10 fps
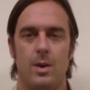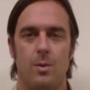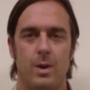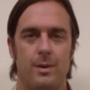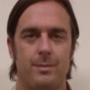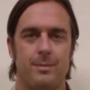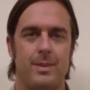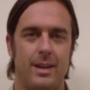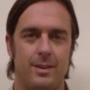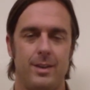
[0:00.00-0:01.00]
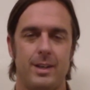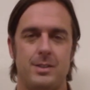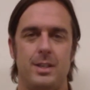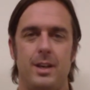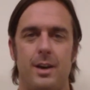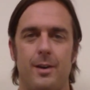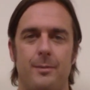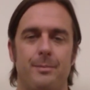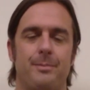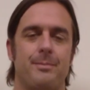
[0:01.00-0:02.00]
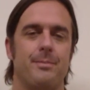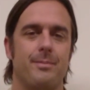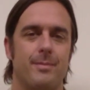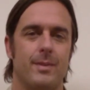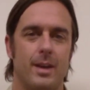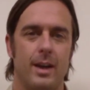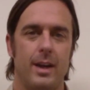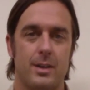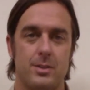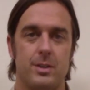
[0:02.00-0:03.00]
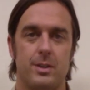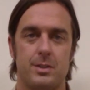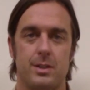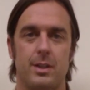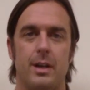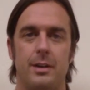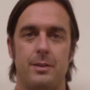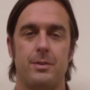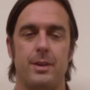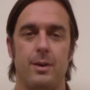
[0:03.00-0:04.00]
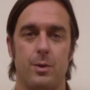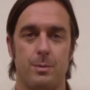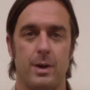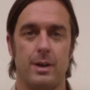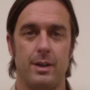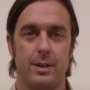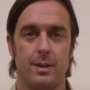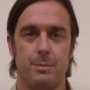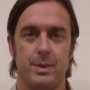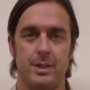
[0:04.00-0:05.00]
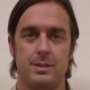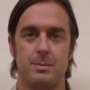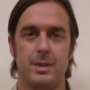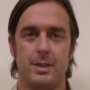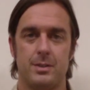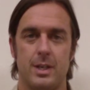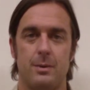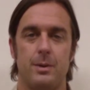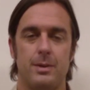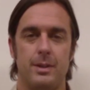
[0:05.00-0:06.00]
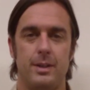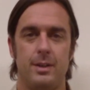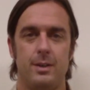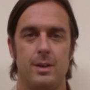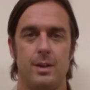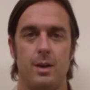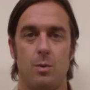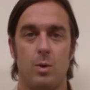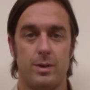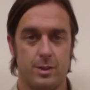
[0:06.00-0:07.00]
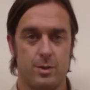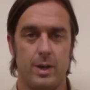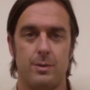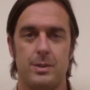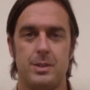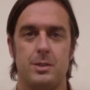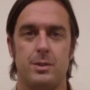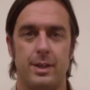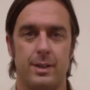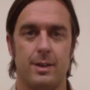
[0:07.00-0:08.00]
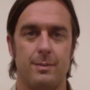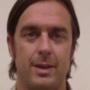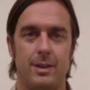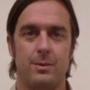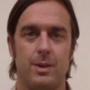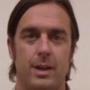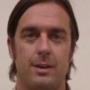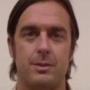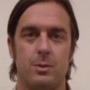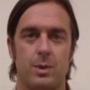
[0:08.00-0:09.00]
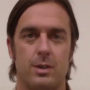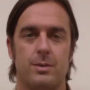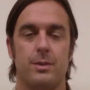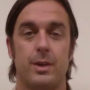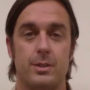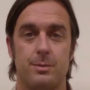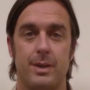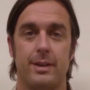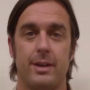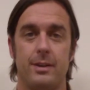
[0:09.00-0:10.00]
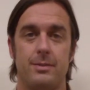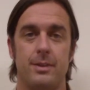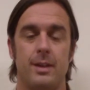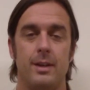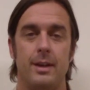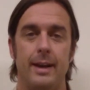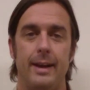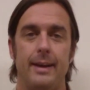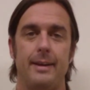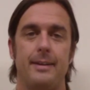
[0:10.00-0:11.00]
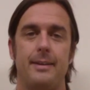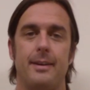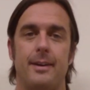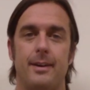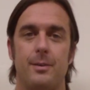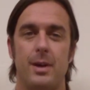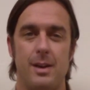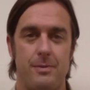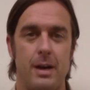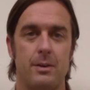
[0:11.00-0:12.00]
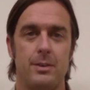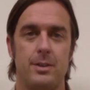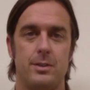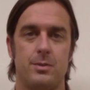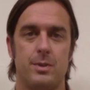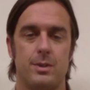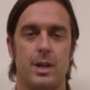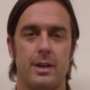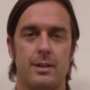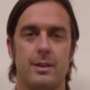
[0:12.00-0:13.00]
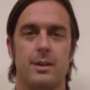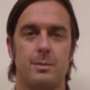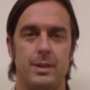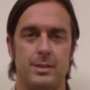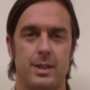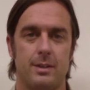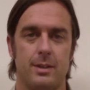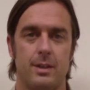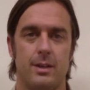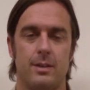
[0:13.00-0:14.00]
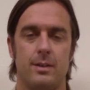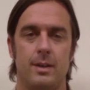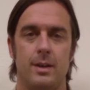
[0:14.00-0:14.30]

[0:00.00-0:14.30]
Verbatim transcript: Well, thank you, Nancy. Um, I actually looked at a lot of different network marketing companies because I really wanted to create residual income. I didn't want to have to work for the rest of my life. And uh, what I found is with a lot of the companies out there,